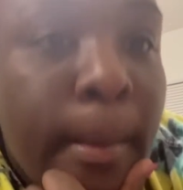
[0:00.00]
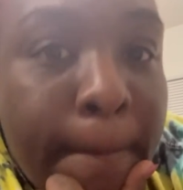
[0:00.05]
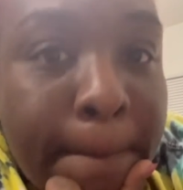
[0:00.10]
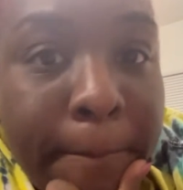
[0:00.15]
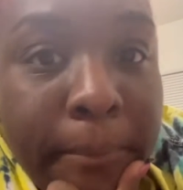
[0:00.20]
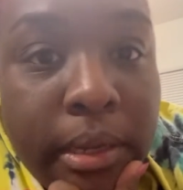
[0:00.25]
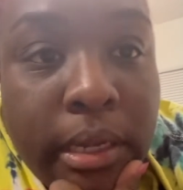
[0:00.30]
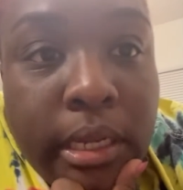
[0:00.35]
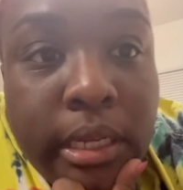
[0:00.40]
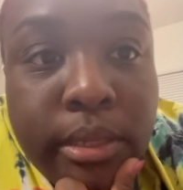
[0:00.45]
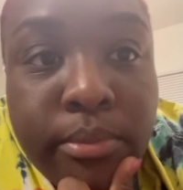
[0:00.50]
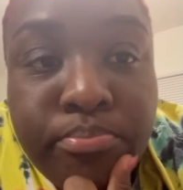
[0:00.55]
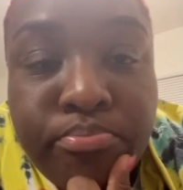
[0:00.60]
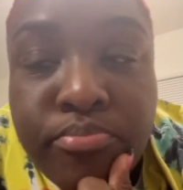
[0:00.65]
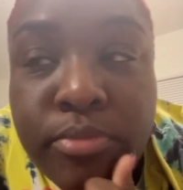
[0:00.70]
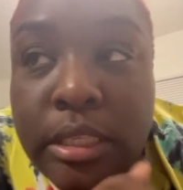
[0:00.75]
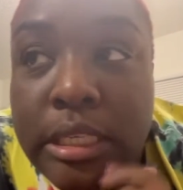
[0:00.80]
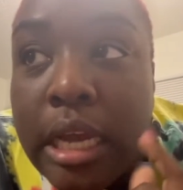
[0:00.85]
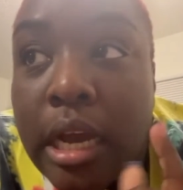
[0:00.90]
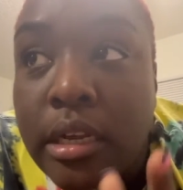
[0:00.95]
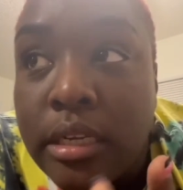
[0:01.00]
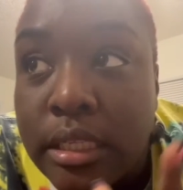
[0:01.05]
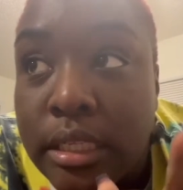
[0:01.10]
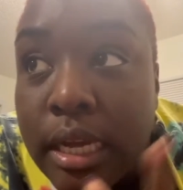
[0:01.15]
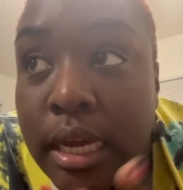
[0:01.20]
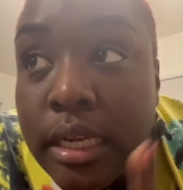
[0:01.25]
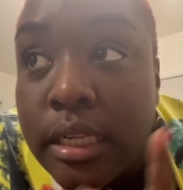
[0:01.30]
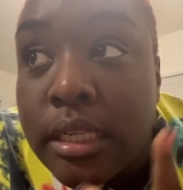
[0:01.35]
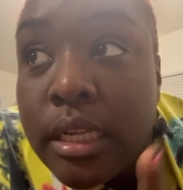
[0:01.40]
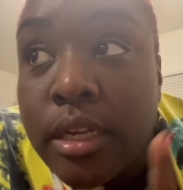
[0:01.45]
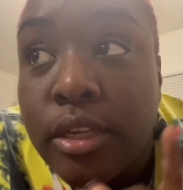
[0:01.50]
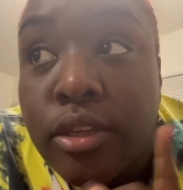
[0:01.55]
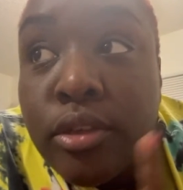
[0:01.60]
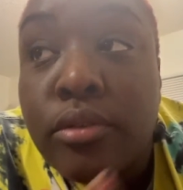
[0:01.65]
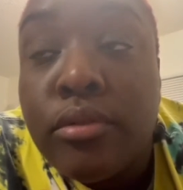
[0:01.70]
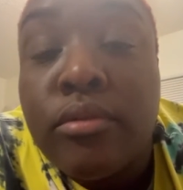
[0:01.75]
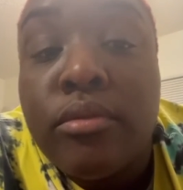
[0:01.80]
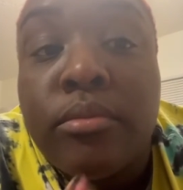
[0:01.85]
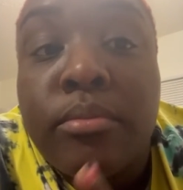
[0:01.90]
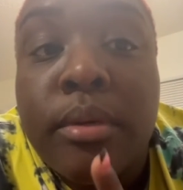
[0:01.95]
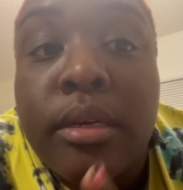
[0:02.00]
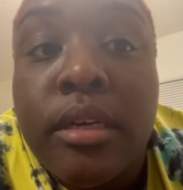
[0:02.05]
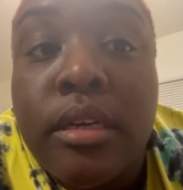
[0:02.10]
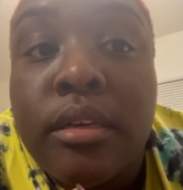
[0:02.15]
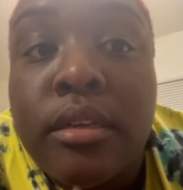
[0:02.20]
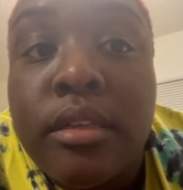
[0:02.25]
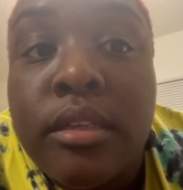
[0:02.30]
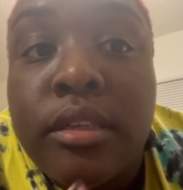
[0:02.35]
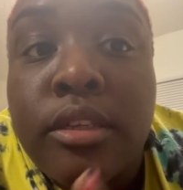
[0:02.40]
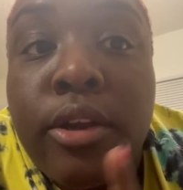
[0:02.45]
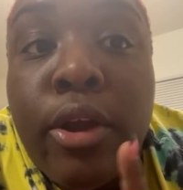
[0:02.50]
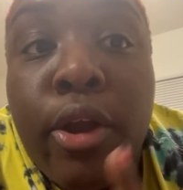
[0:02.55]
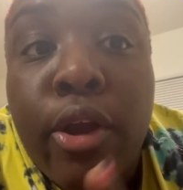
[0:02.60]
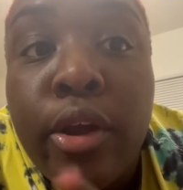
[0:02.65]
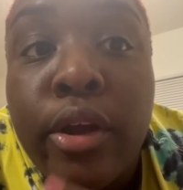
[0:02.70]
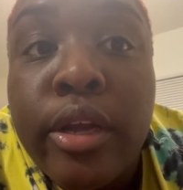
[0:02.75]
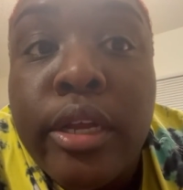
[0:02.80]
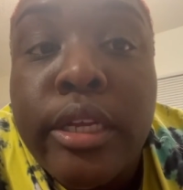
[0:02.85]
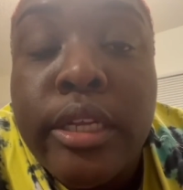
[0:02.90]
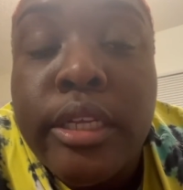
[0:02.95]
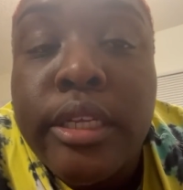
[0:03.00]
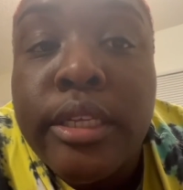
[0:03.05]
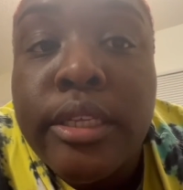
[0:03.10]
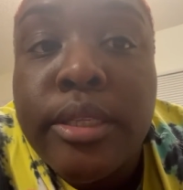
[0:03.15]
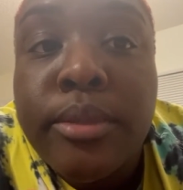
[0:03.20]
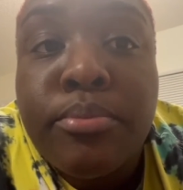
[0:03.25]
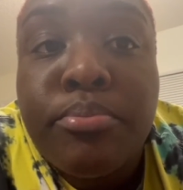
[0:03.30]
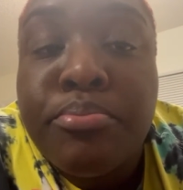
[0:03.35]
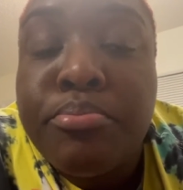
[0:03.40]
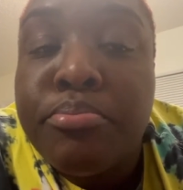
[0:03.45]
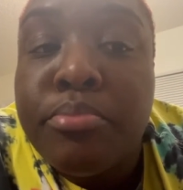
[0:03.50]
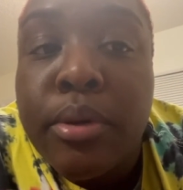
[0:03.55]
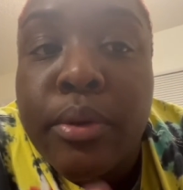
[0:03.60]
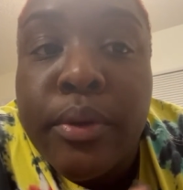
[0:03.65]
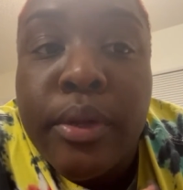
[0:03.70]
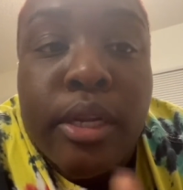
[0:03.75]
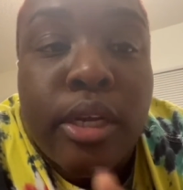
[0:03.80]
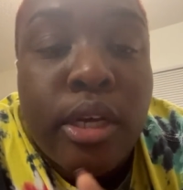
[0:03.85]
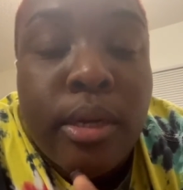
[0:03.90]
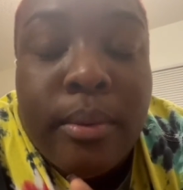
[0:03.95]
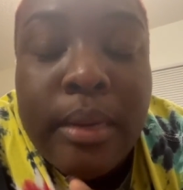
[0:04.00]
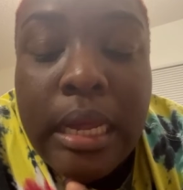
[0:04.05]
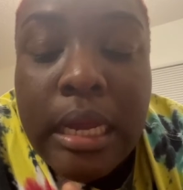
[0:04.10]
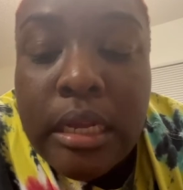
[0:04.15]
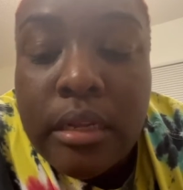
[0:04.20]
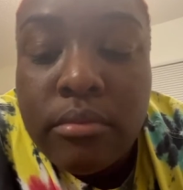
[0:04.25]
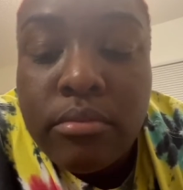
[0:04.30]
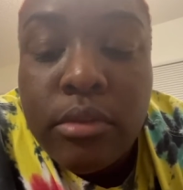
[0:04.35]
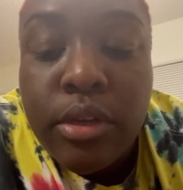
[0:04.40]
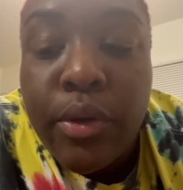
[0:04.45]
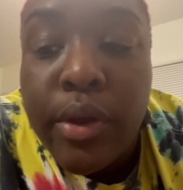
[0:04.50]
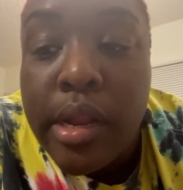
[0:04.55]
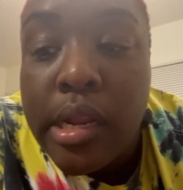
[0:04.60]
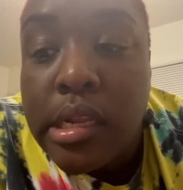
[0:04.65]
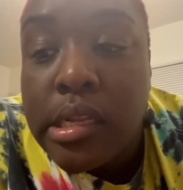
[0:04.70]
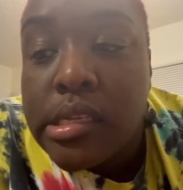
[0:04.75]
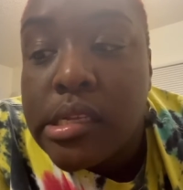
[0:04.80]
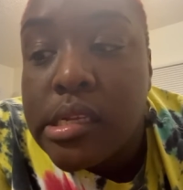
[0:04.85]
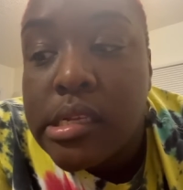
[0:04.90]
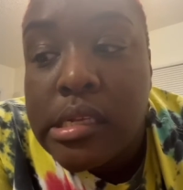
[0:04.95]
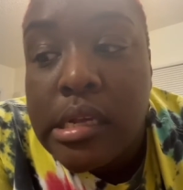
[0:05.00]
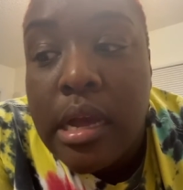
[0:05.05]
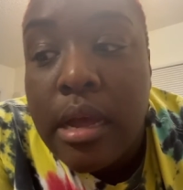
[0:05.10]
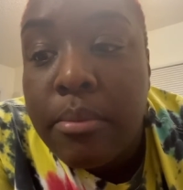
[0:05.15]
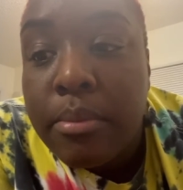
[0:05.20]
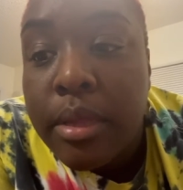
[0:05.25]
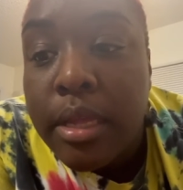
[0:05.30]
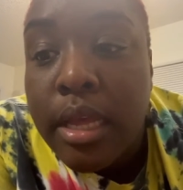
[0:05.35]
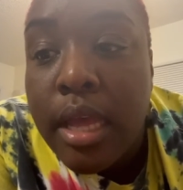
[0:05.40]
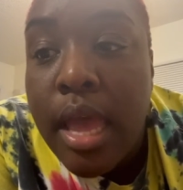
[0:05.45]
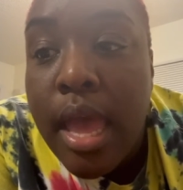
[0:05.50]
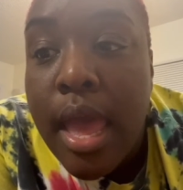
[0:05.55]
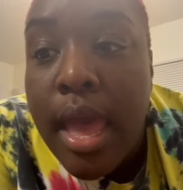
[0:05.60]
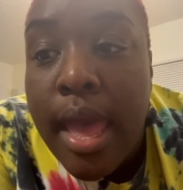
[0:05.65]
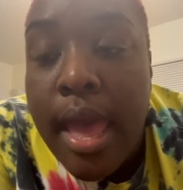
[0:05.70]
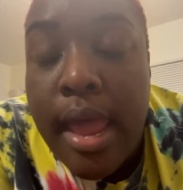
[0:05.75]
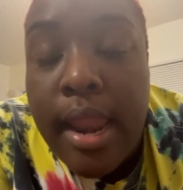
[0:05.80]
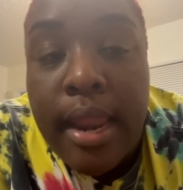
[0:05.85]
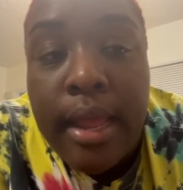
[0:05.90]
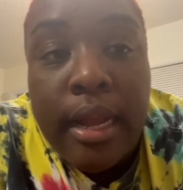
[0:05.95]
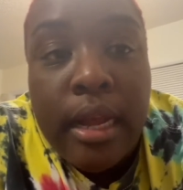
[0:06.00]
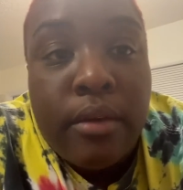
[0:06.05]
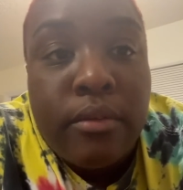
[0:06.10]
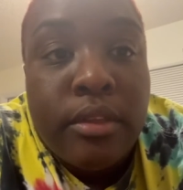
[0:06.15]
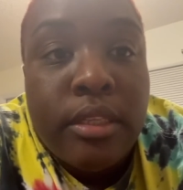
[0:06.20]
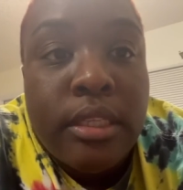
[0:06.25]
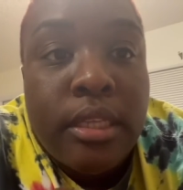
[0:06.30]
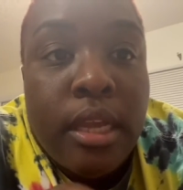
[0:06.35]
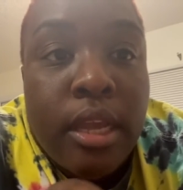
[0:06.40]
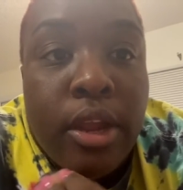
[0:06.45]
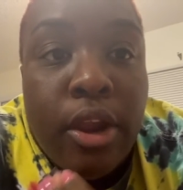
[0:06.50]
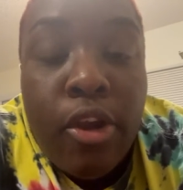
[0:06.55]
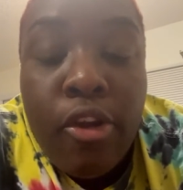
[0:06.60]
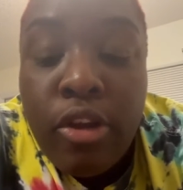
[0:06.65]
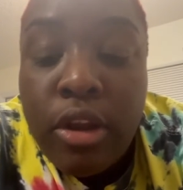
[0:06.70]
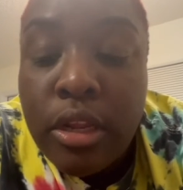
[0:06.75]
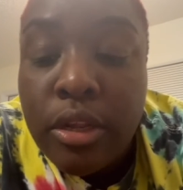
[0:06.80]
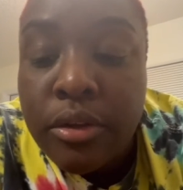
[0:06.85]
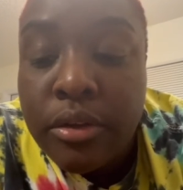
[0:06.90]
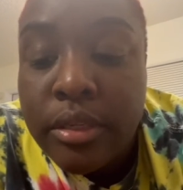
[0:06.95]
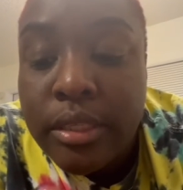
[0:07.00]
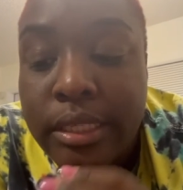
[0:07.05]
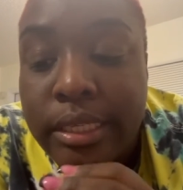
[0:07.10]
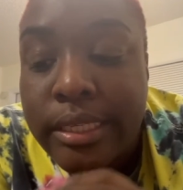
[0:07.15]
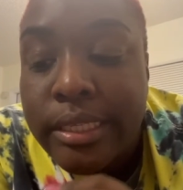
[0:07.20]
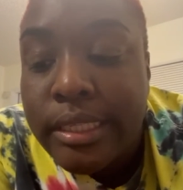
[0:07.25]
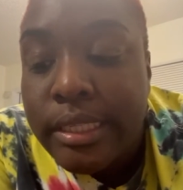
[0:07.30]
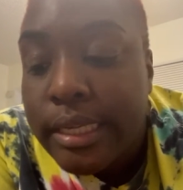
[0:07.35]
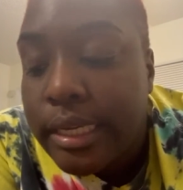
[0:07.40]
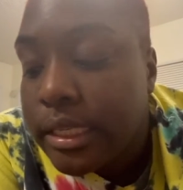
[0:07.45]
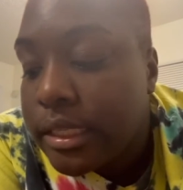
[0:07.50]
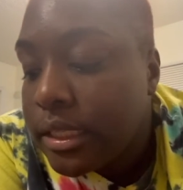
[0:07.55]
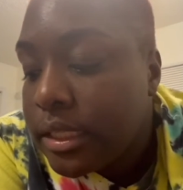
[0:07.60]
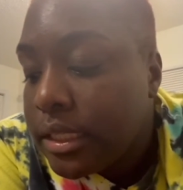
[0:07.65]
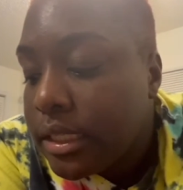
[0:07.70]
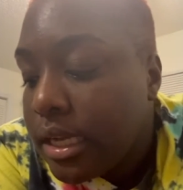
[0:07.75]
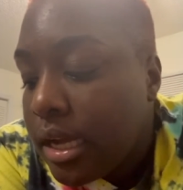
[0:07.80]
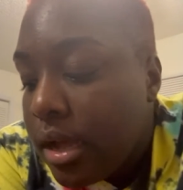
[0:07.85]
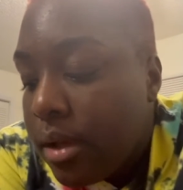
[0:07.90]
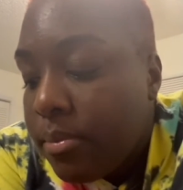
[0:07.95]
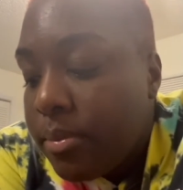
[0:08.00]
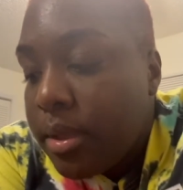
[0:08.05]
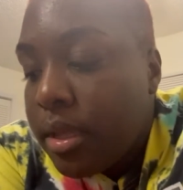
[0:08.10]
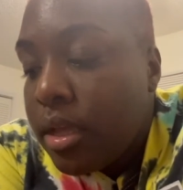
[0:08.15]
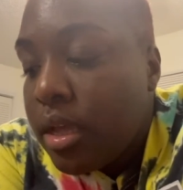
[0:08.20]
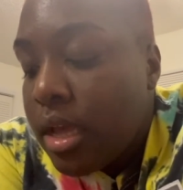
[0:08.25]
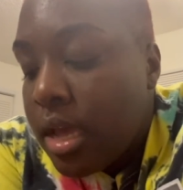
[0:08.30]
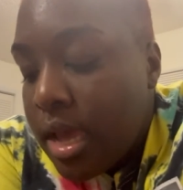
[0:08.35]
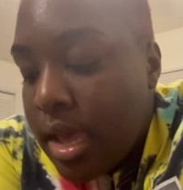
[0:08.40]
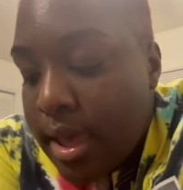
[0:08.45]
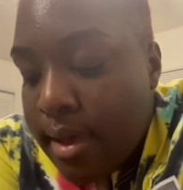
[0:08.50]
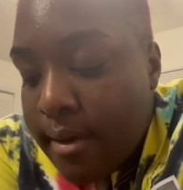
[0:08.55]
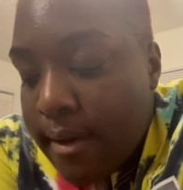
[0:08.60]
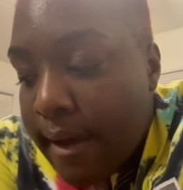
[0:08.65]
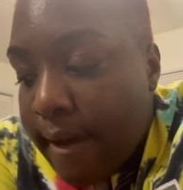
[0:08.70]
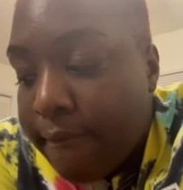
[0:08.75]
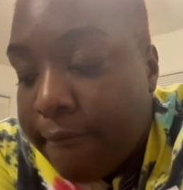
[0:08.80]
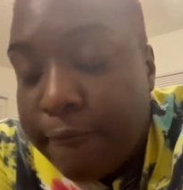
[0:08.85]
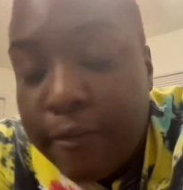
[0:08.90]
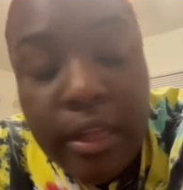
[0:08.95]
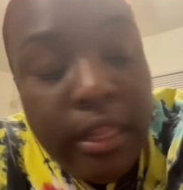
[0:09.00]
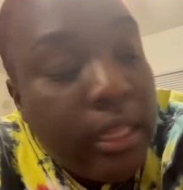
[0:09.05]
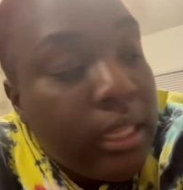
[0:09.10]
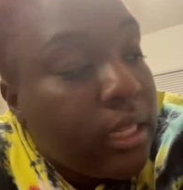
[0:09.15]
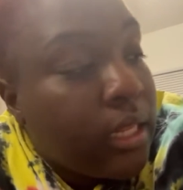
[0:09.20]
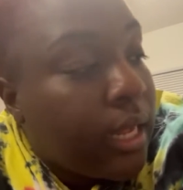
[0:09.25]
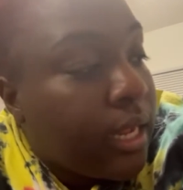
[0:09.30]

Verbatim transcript: But y'all just gotta stay tuned because the girl is blowing up. Like greatness is coming. Like I was saying earlier, success is coming. I feel it. I